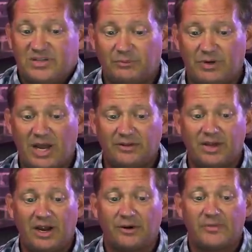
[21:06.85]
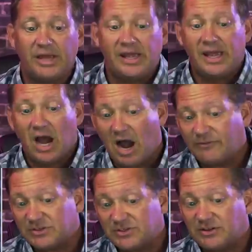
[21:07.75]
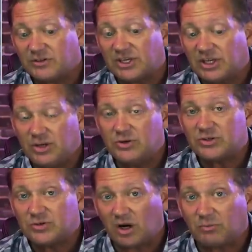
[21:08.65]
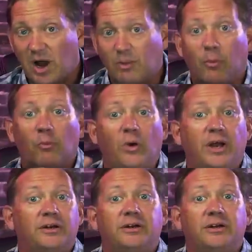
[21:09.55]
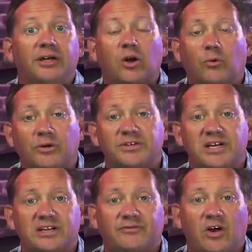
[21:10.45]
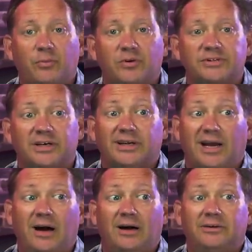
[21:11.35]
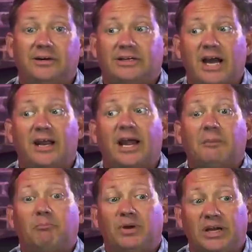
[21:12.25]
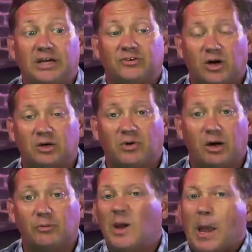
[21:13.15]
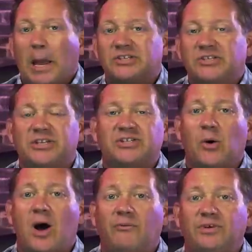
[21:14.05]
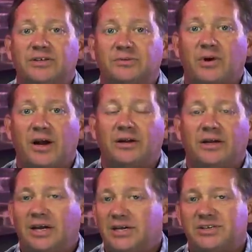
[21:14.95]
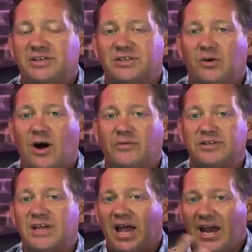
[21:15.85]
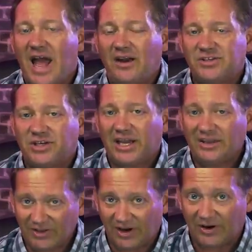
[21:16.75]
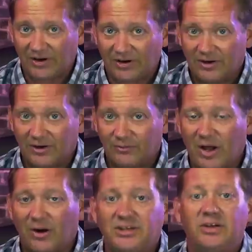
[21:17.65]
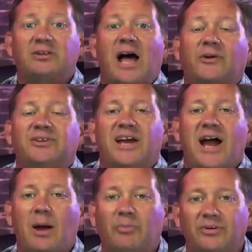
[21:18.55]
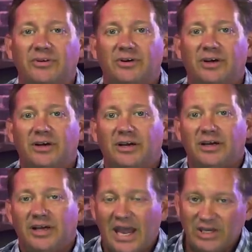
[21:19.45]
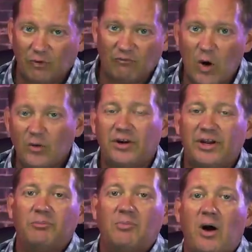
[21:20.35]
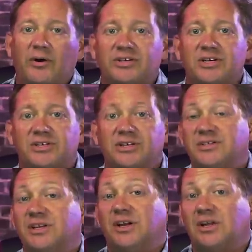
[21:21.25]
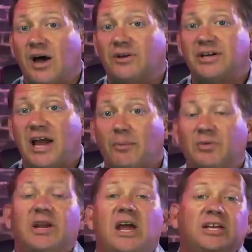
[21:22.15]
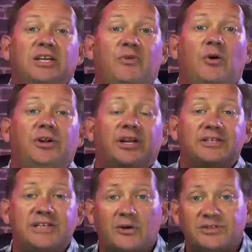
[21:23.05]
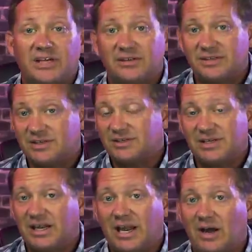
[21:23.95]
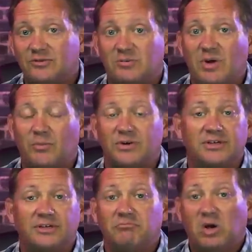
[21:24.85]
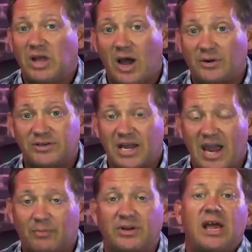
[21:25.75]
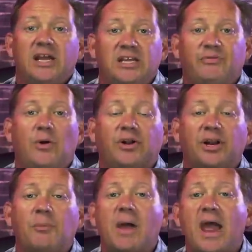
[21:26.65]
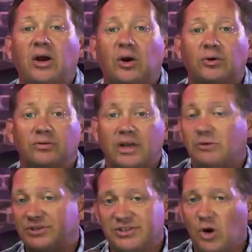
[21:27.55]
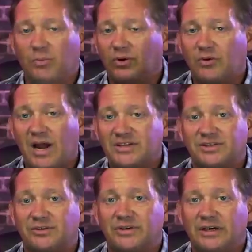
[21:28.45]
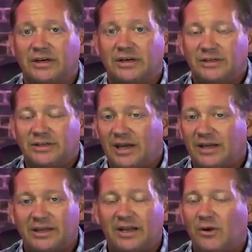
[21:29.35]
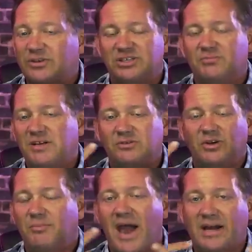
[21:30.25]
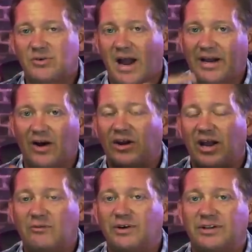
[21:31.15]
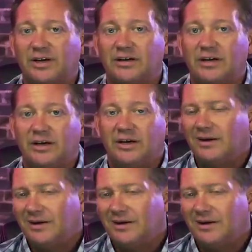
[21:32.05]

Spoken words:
Simply not there. Obviously, there's a huge drug problem when, you know, real estate developer is like, yeah, we got a big drug problem. It's just so obvious, right? It's just so obvious. And how did you get there? Well, you allowed it to happen. And you voted in politicians that allowed it to happen. You voted in city council members that allowed it to happen. You voted in a mayor that was so progressive that, you know, it's just basically backtracking on everything.